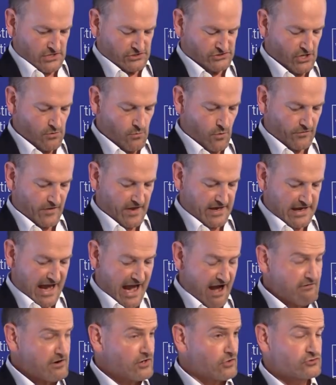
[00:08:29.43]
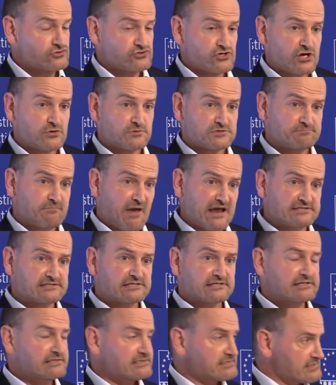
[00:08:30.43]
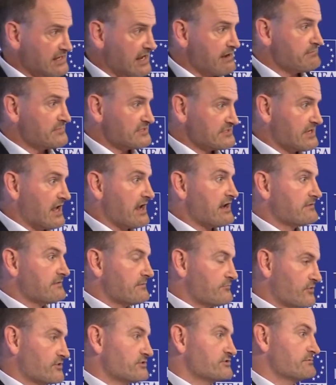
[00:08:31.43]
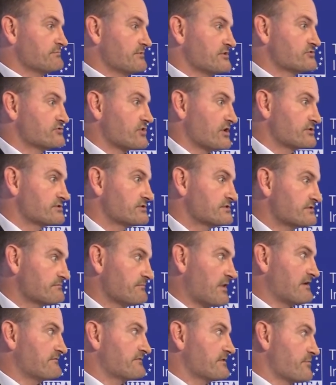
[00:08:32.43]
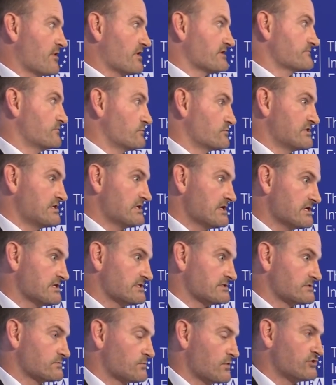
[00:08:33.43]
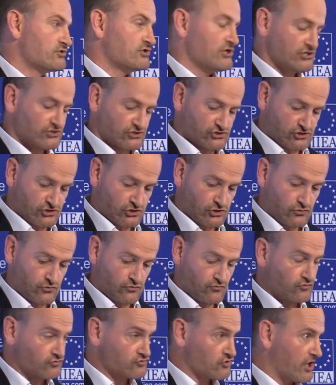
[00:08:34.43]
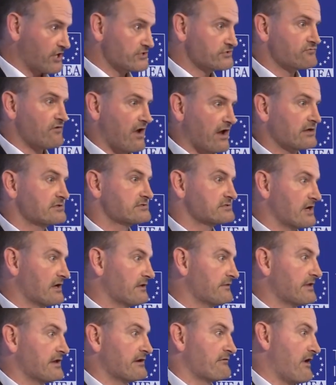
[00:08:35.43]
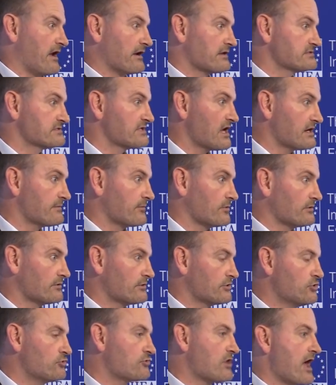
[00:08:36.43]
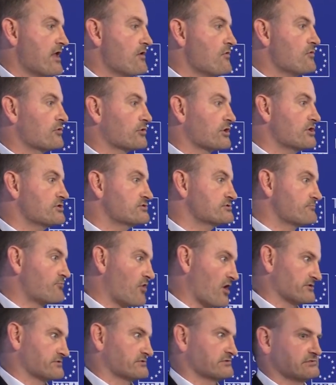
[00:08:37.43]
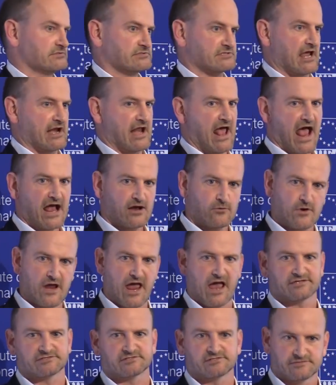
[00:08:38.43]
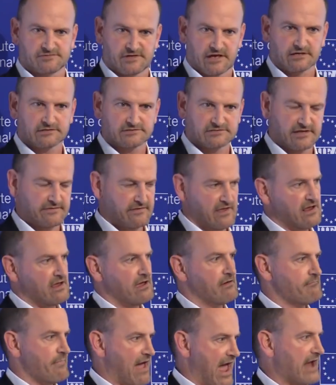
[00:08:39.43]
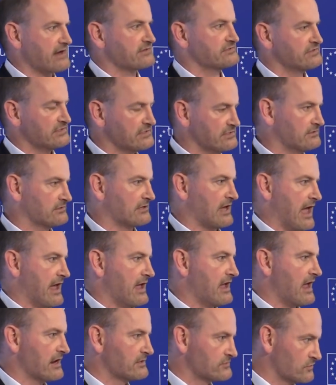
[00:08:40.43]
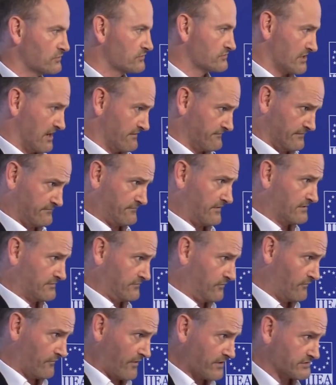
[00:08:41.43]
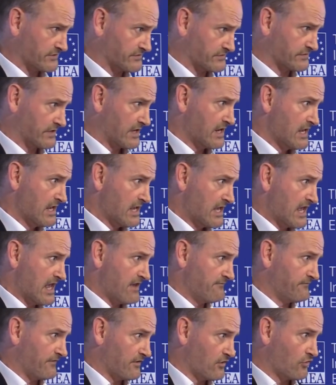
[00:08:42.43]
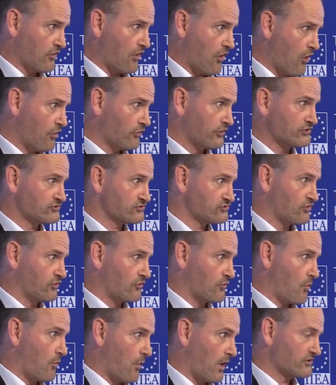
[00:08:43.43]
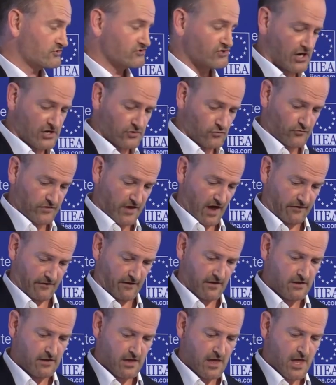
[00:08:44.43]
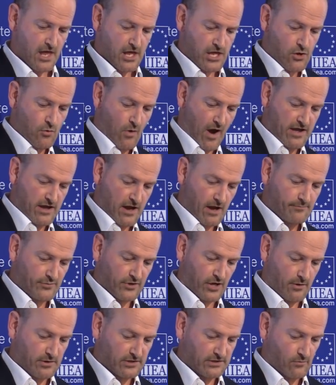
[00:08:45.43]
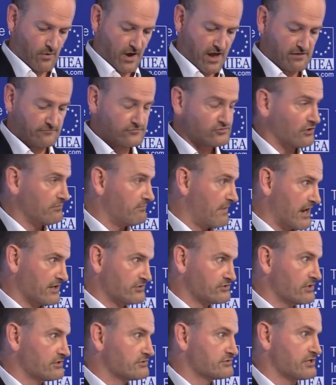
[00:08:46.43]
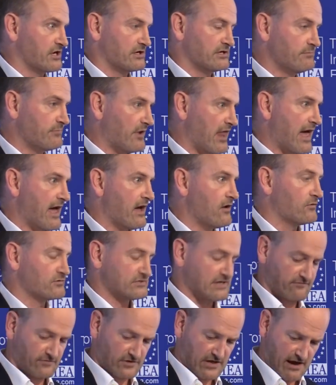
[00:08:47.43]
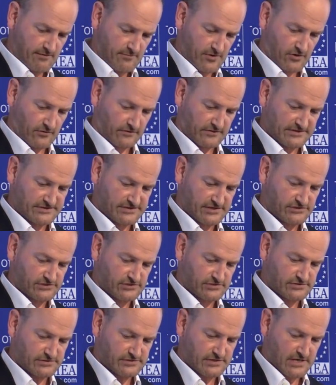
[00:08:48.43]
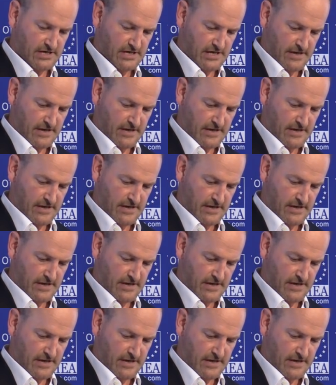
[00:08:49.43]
So what they carried on doing was basically the same mistake that British administrations have made for the past 40 years, which is to try to reconcile the irreconcilable. You cannot go to Brussels and acquiesce to things and then come back to the UK and talk tough in front of your voters. If you're not honest on one side or the other, you end up going the way of John Major, Tony Blair, or David Cameron on these issues.